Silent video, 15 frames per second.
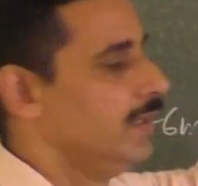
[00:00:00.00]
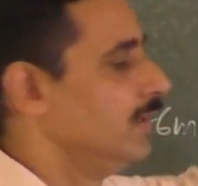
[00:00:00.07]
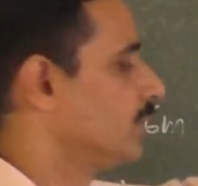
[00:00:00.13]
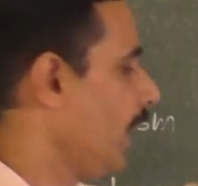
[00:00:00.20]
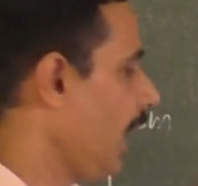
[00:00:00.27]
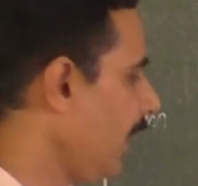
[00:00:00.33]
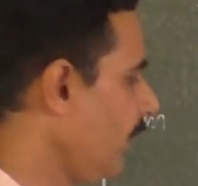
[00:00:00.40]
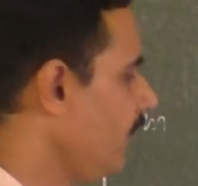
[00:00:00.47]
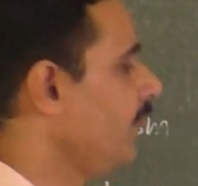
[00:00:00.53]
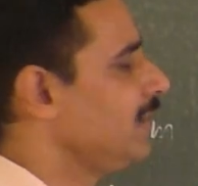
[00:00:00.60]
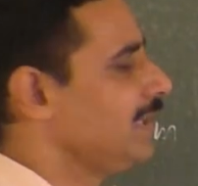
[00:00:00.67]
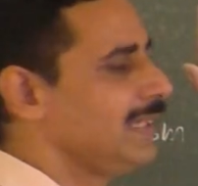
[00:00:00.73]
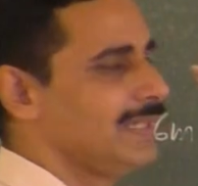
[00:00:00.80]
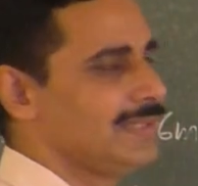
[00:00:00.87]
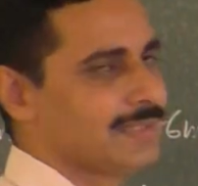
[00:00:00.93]
So
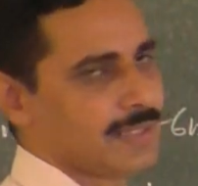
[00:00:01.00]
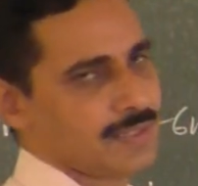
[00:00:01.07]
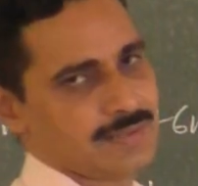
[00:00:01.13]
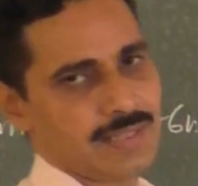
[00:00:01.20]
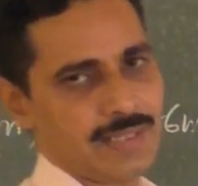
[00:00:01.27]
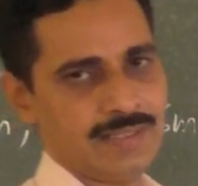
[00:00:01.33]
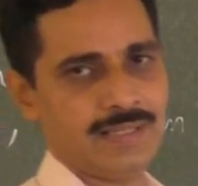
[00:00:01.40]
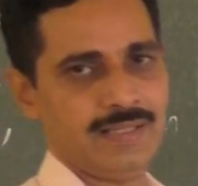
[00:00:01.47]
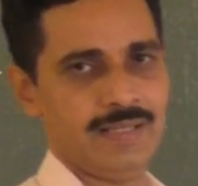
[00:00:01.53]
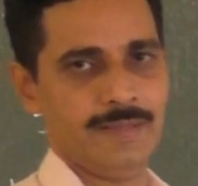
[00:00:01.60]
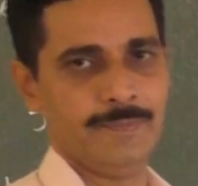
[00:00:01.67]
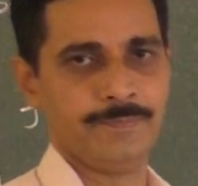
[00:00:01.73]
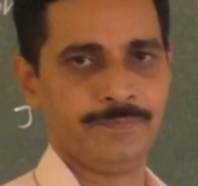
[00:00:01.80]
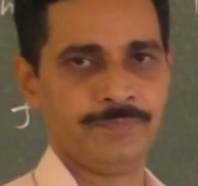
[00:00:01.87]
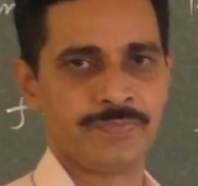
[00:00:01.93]
everything is crystal
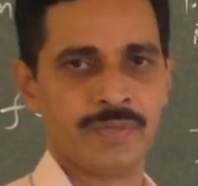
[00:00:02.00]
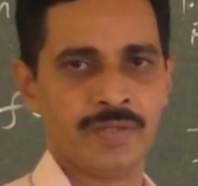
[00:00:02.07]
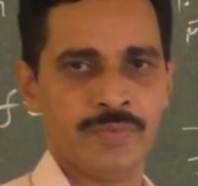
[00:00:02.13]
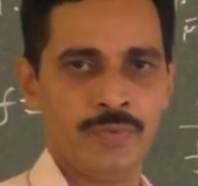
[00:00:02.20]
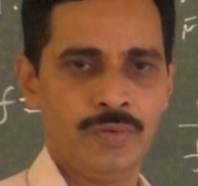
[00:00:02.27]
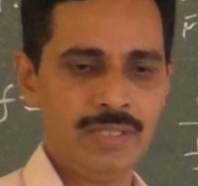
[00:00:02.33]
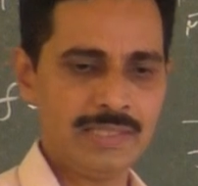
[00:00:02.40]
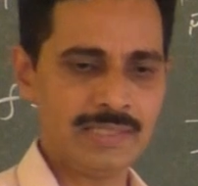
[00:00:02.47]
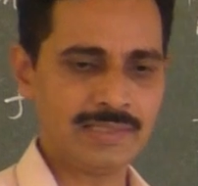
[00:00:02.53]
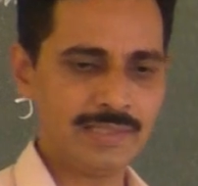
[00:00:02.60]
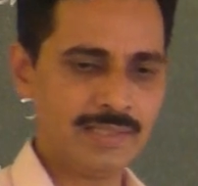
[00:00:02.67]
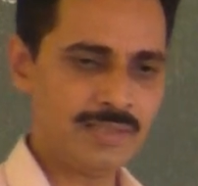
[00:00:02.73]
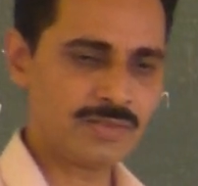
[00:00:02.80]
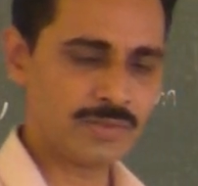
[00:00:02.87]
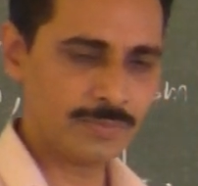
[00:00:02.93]
clear. Only the
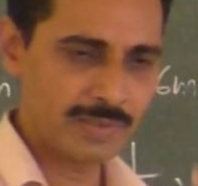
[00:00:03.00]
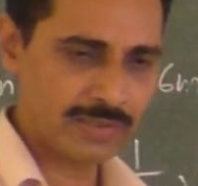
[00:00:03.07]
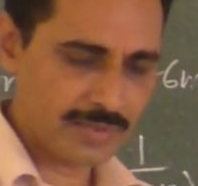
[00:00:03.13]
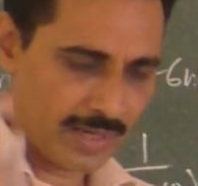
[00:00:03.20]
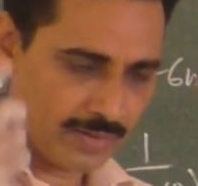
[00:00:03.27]
thing is you must